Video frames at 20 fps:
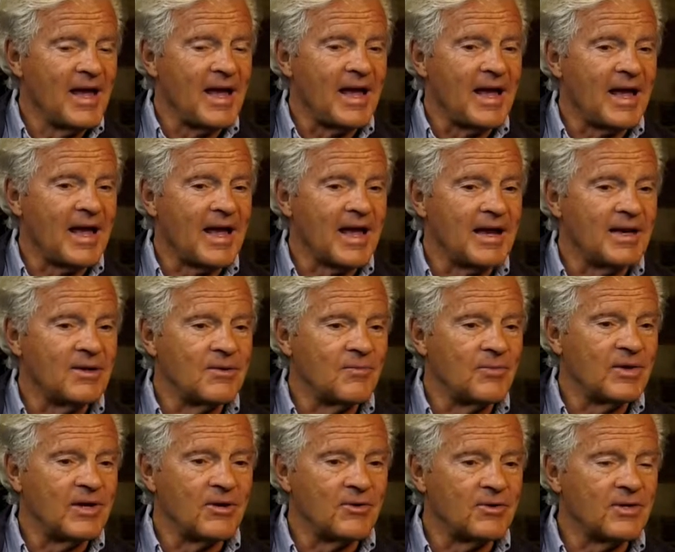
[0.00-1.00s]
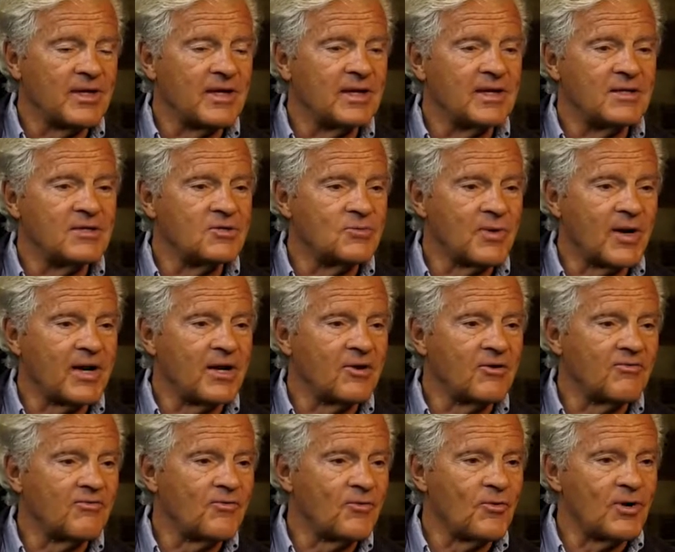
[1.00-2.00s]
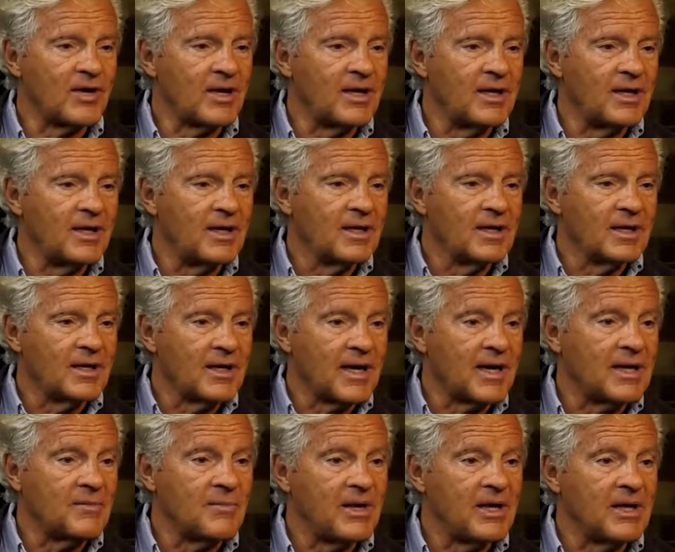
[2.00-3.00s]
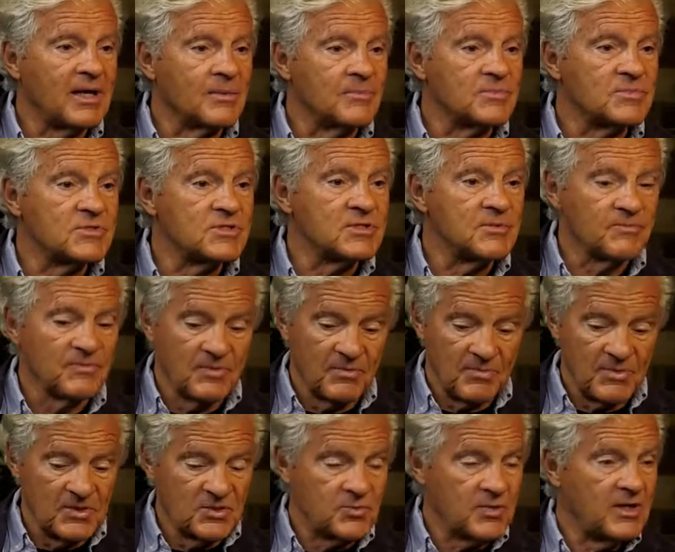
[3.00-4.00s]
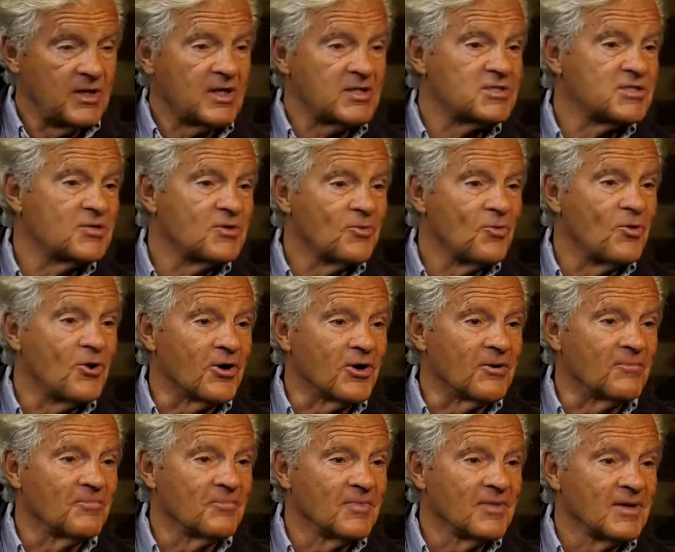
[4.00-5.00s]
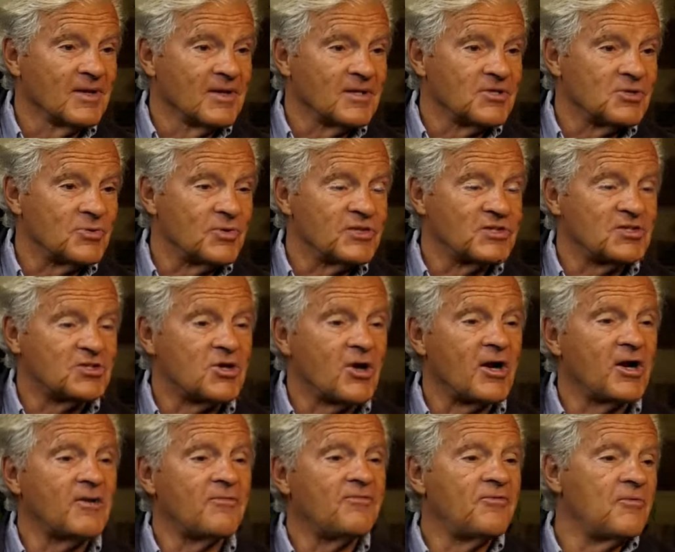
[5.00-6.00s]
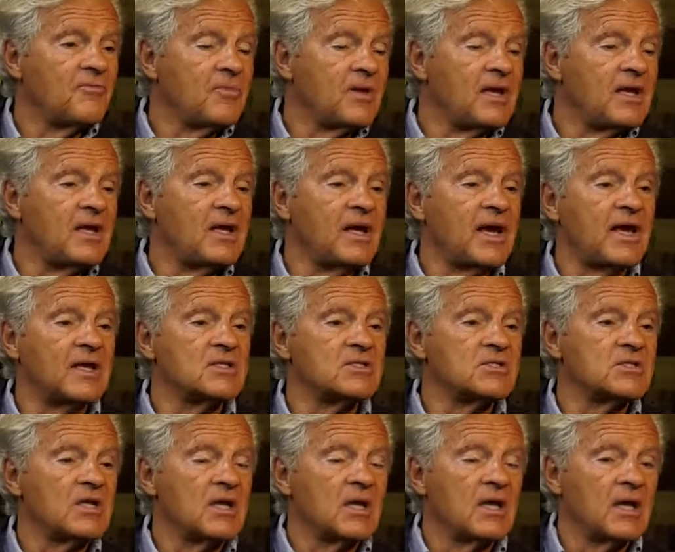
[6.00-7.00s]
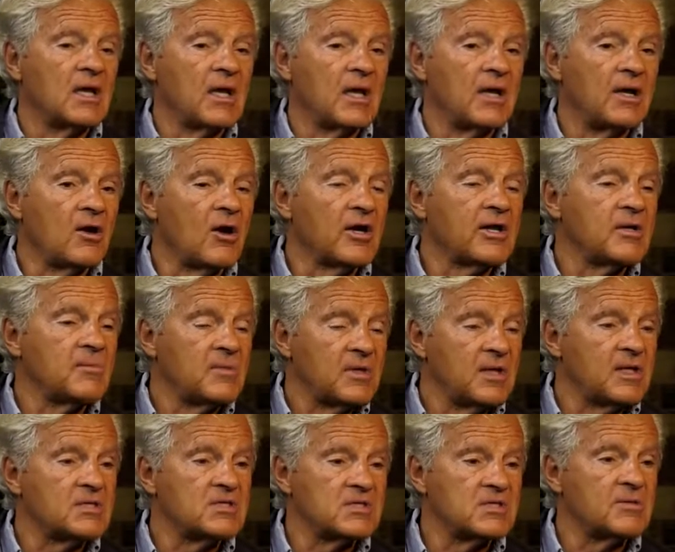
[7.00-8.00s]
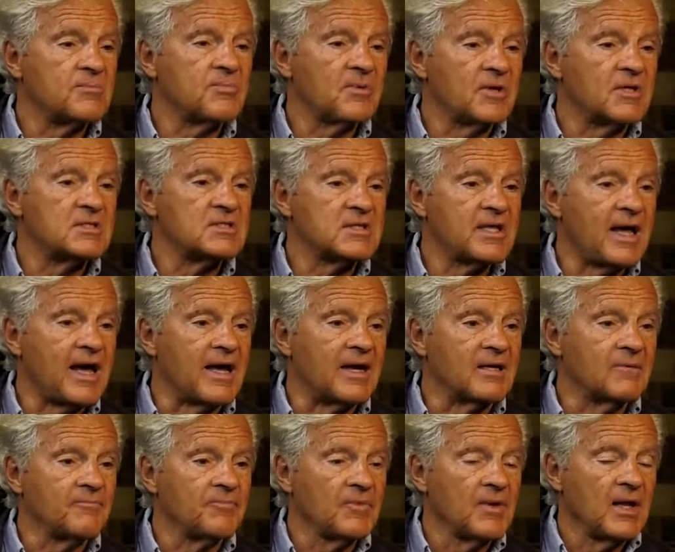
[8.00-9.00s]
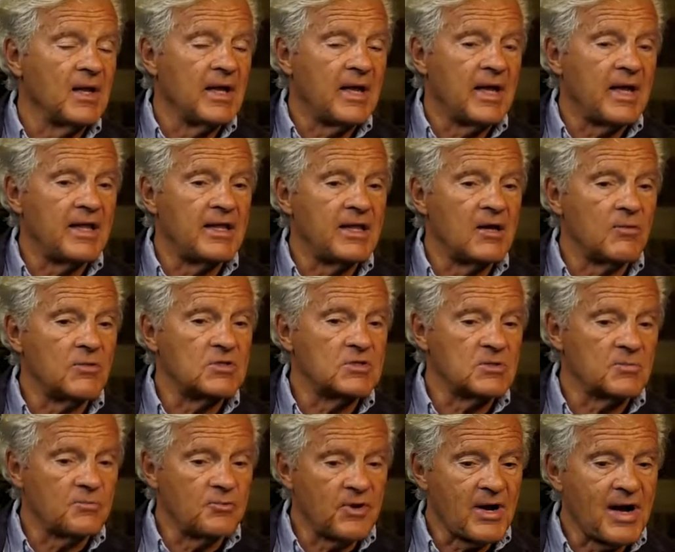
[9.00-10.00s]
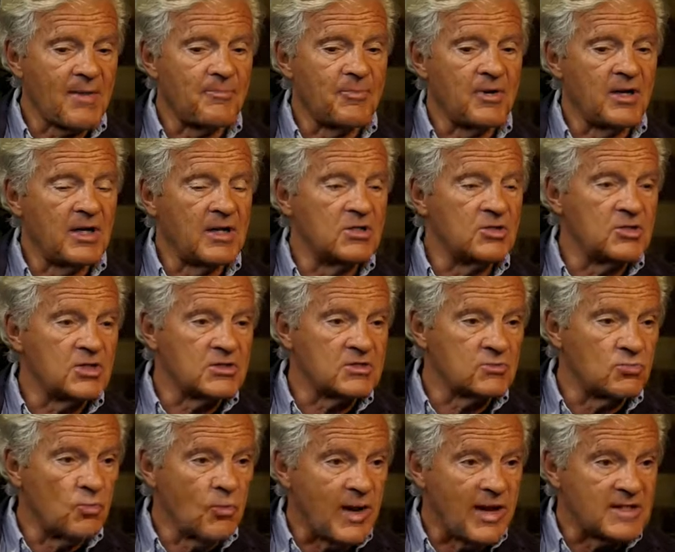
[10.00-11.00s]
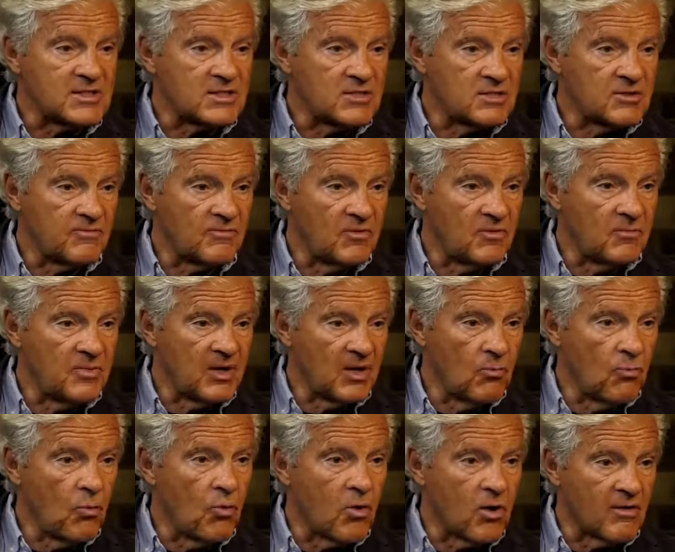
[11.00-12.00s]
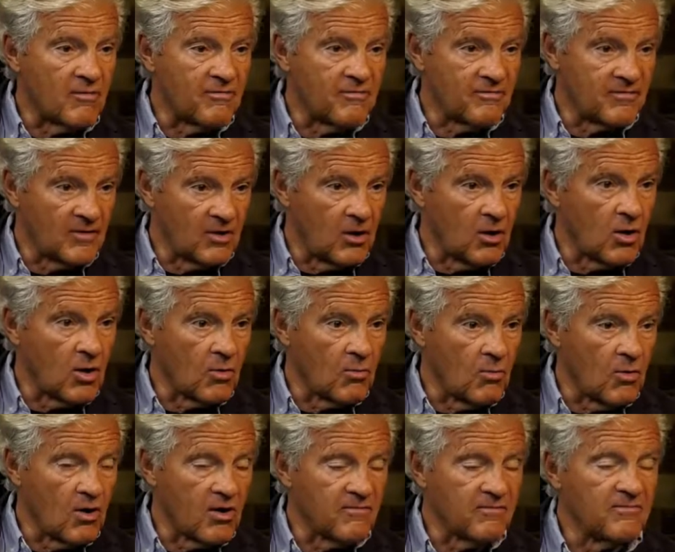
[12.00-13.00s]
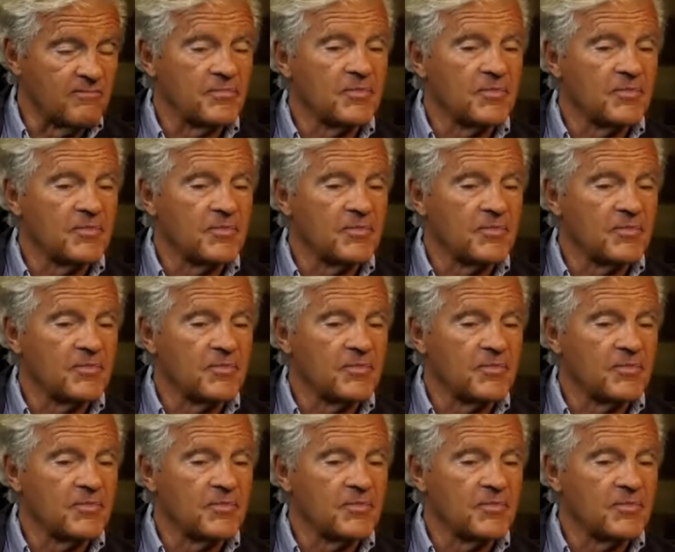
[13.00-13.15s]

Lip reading: And we don't need 20 or 40 condominiums between us and the water. So it started for me as an argument as simple as that. And there was a property just west of the big wharf, the Long Wharf,